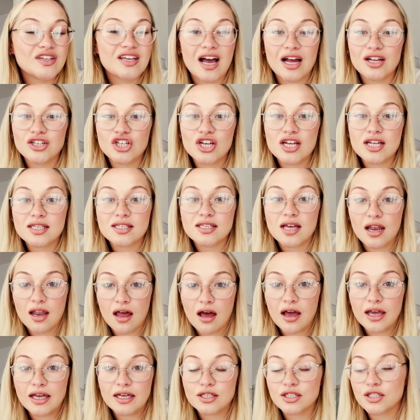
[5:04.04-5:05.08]
gadgets I
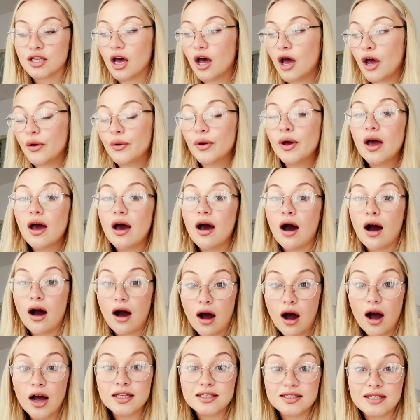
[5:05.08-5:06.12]
like, so
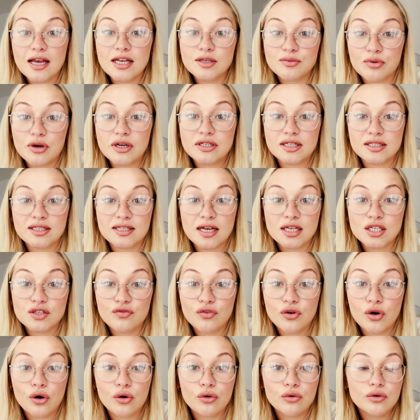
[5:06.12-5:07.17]
I'd say it's pretty
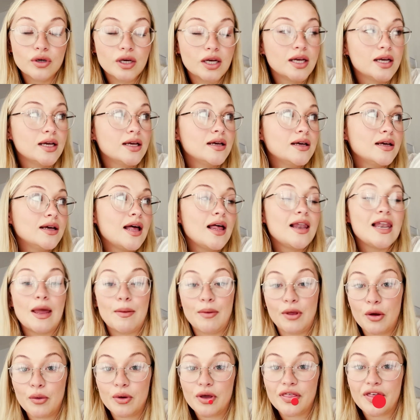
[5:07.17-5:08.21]
successful. Let me
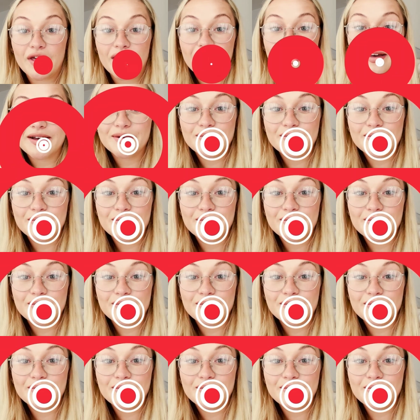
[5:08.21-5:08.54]
know what you think.